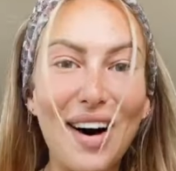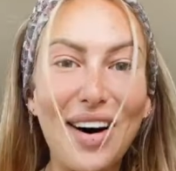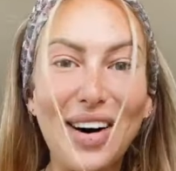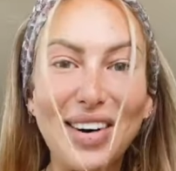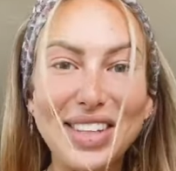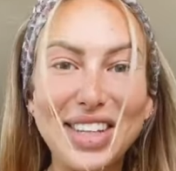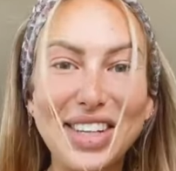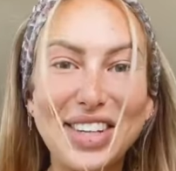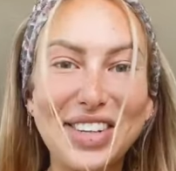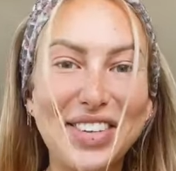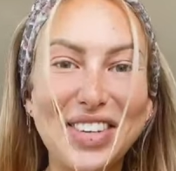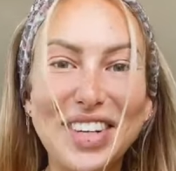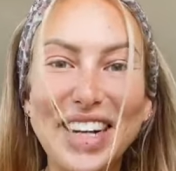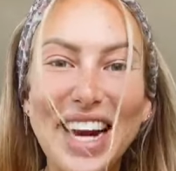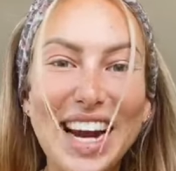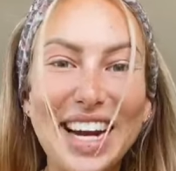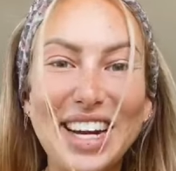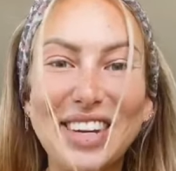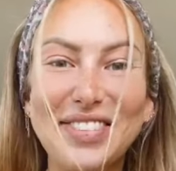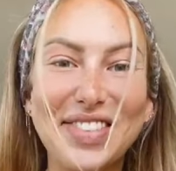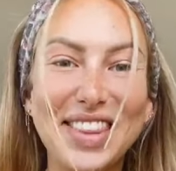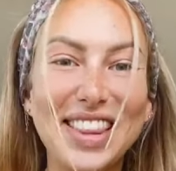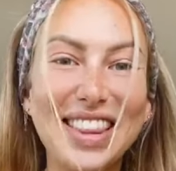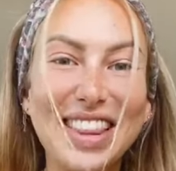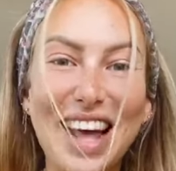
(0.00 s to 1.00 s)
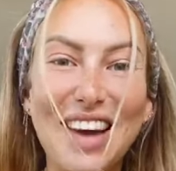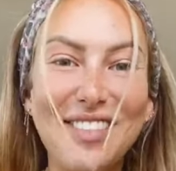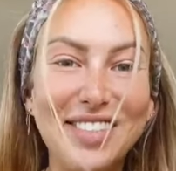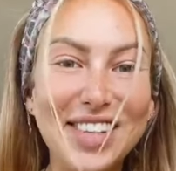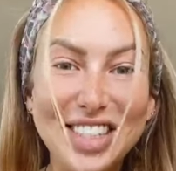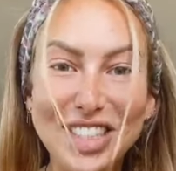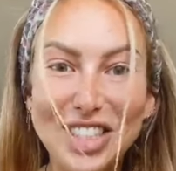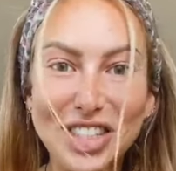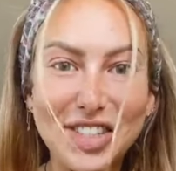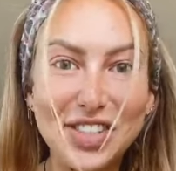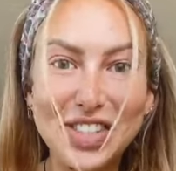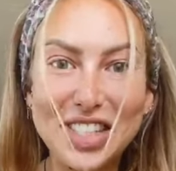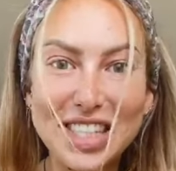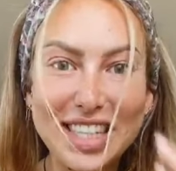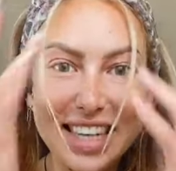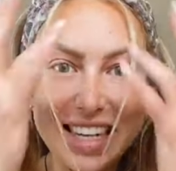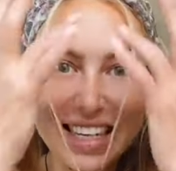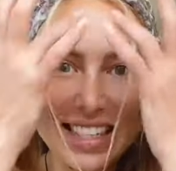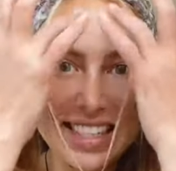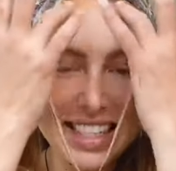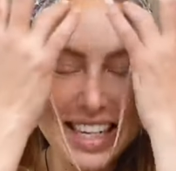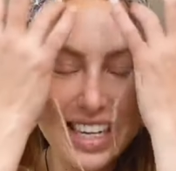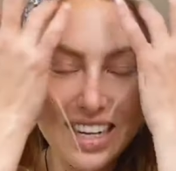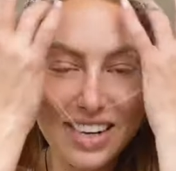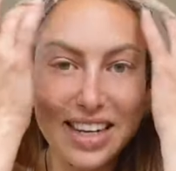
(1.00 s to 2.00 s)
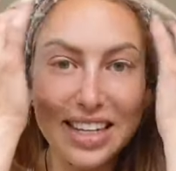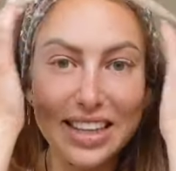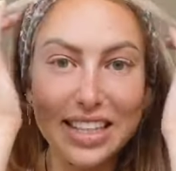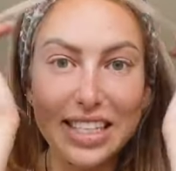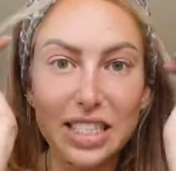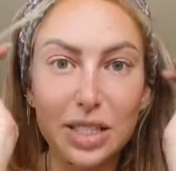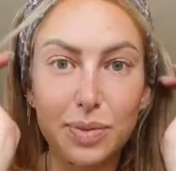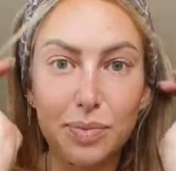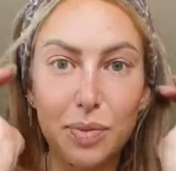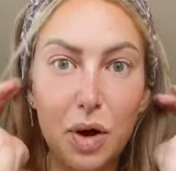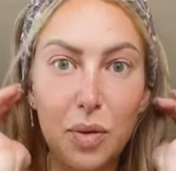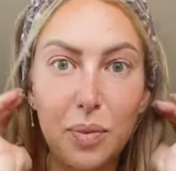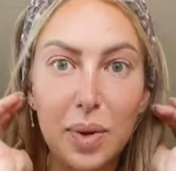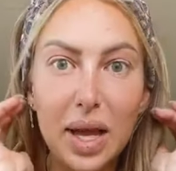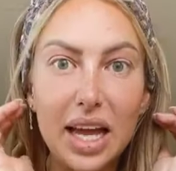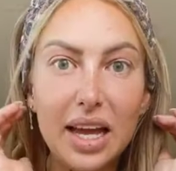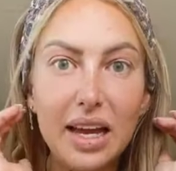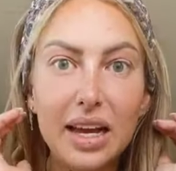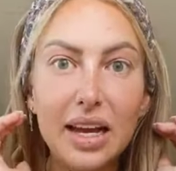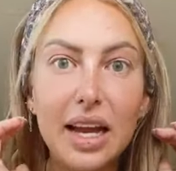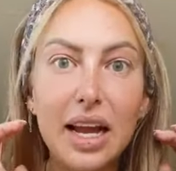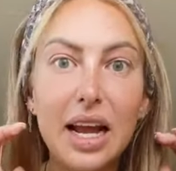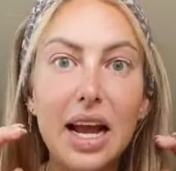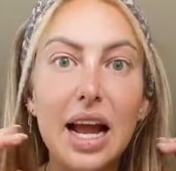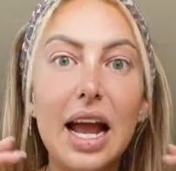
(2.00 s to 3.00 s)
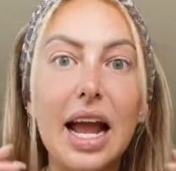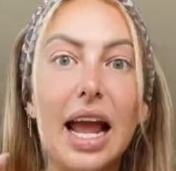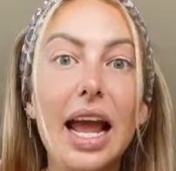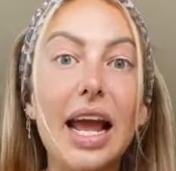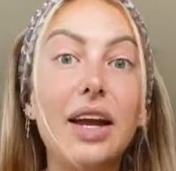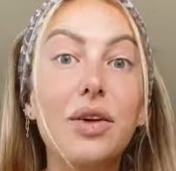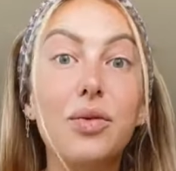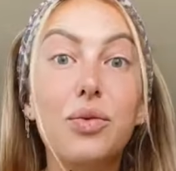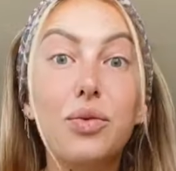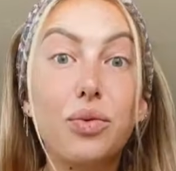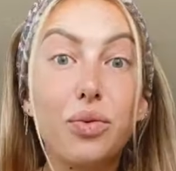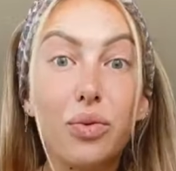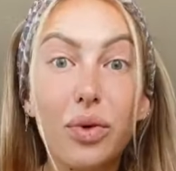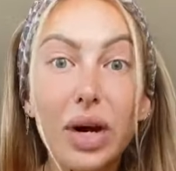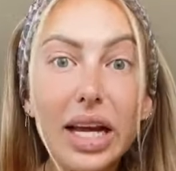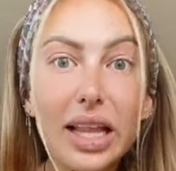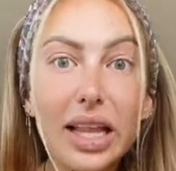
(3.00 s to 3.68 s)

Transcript: all the creative lovey juiciness here in this moment, it